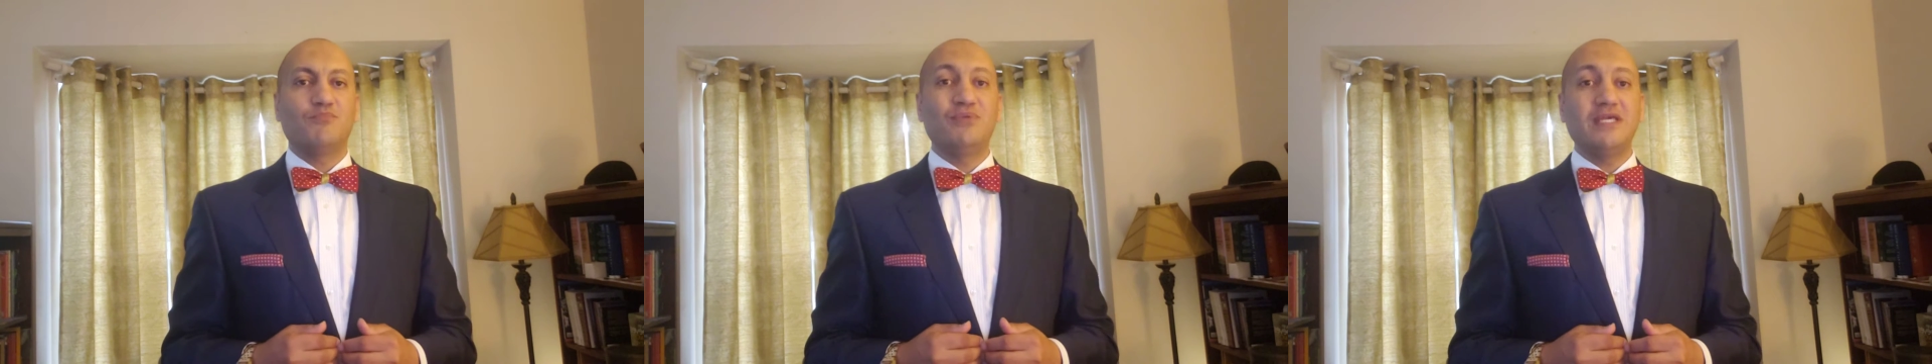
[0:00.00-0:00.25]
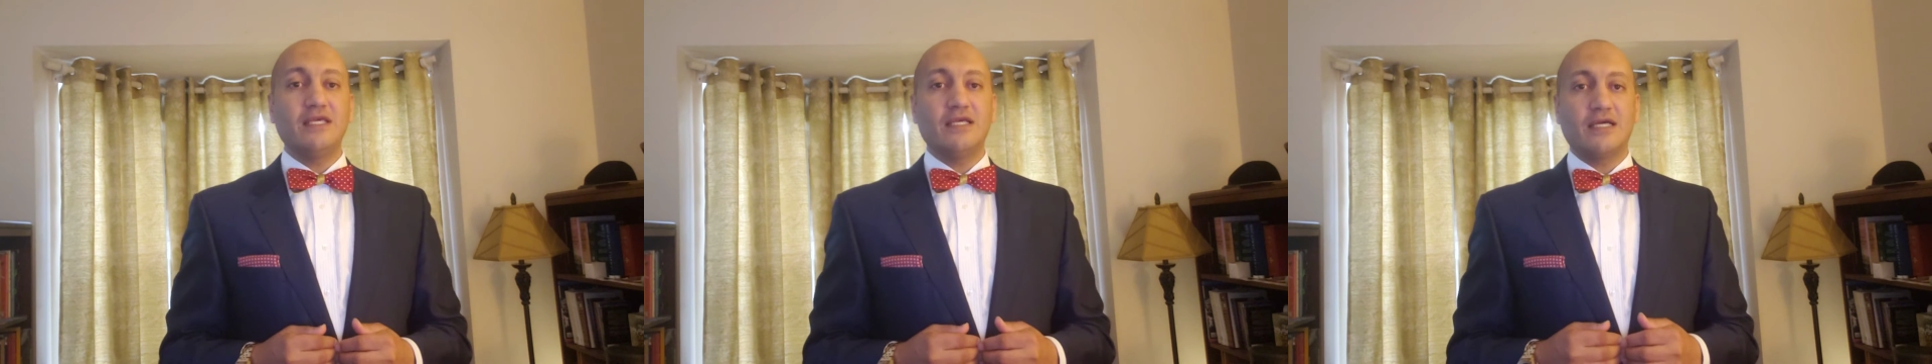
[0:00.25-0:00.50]

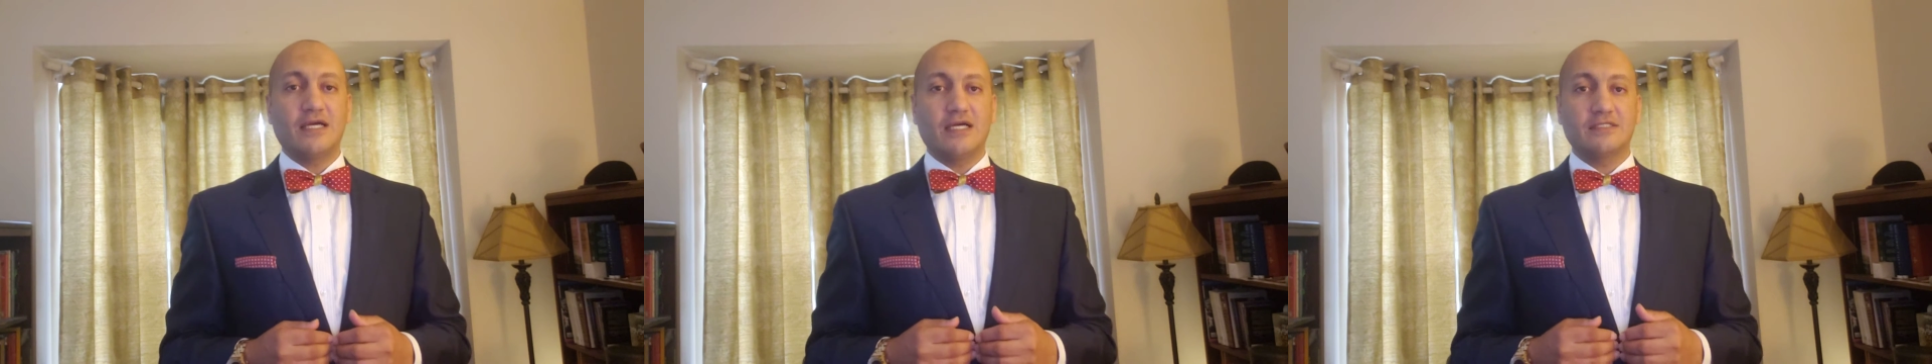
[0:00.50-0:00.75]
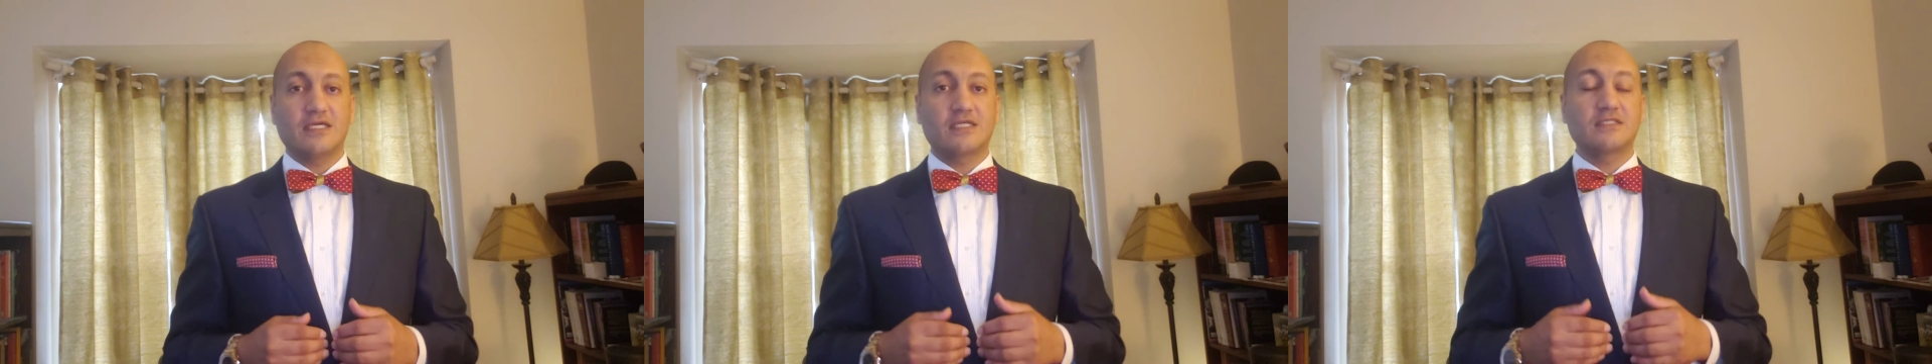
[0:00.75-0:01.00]
be
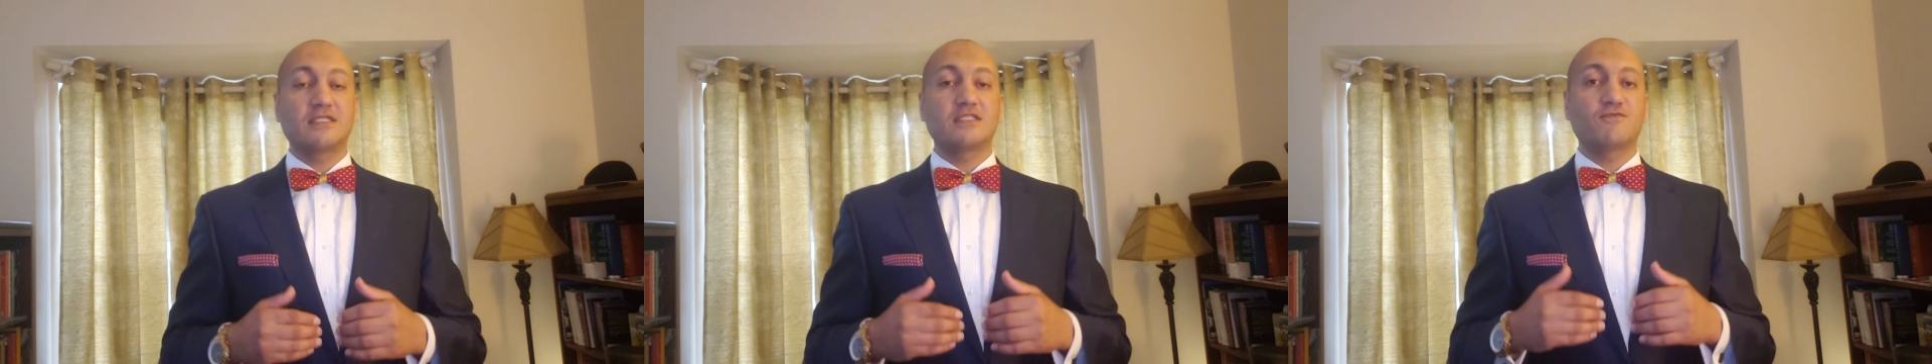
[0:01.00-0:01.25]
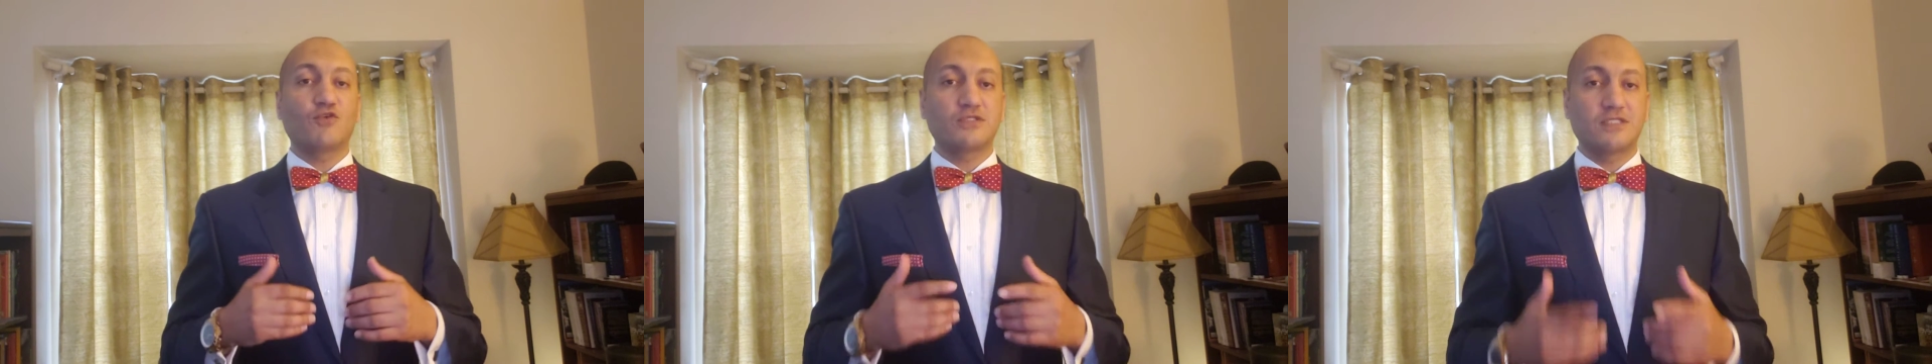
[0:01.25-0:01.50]
a
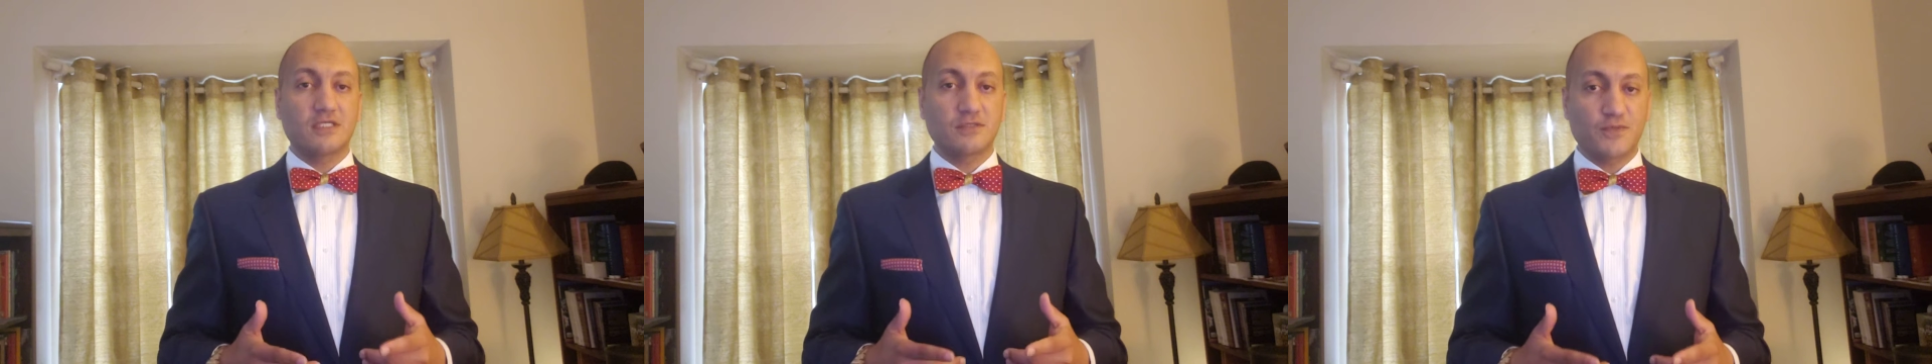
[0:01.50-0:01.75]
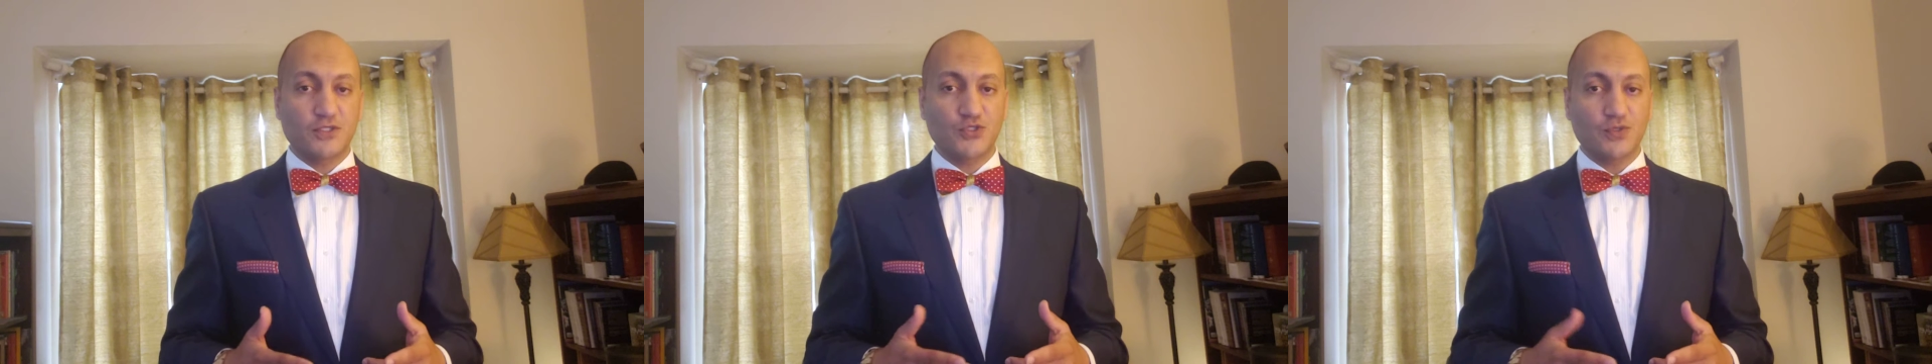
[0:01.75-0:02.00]
successful
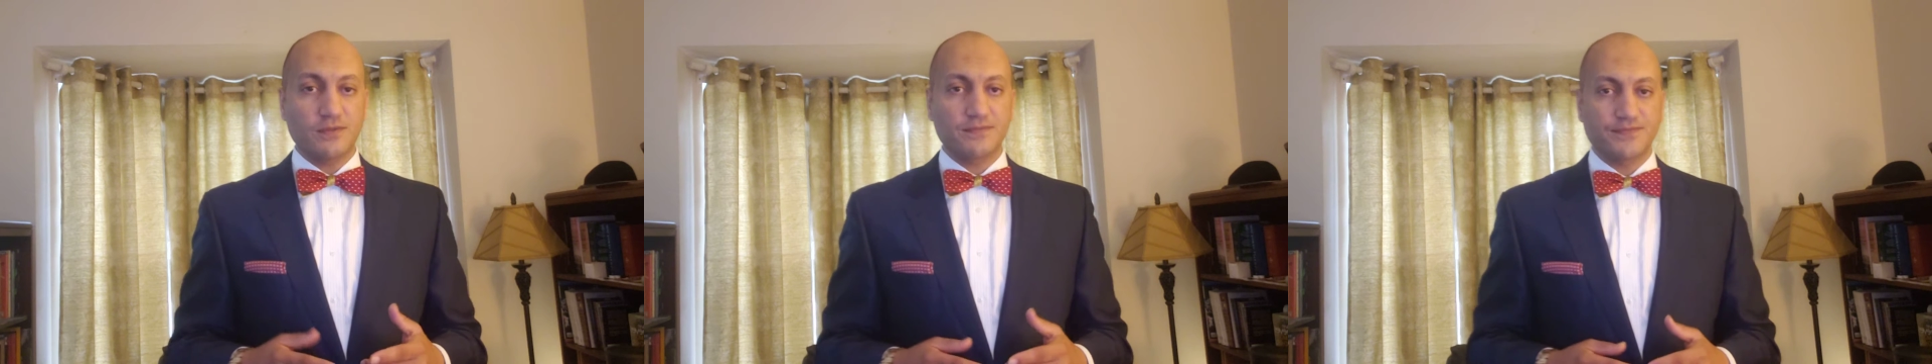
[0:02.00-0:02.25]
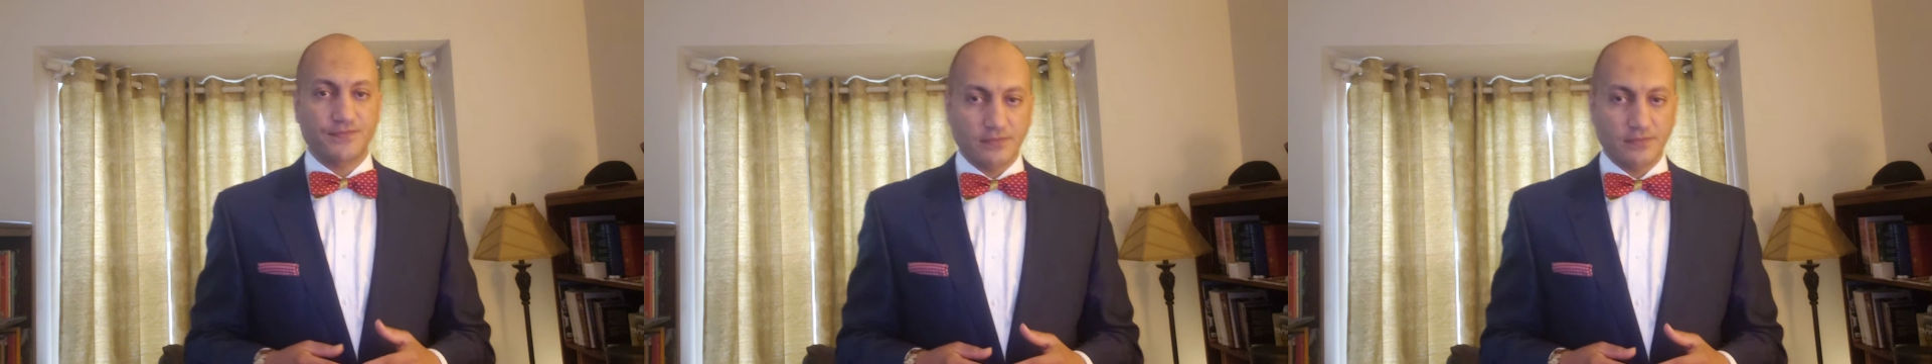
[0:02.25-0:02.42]
salesperson.